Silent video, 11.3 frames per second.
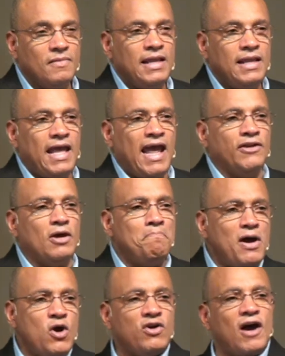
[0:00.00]
And the
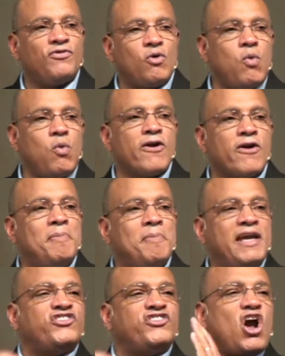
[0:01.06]
mood of the word
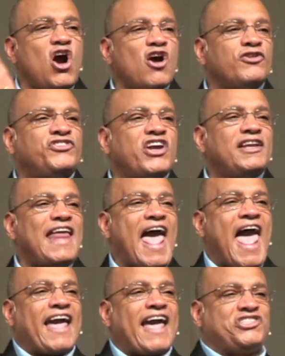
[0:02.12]
means urgent
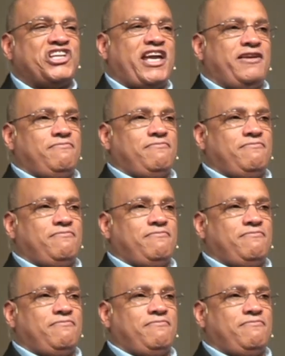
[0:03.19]
action.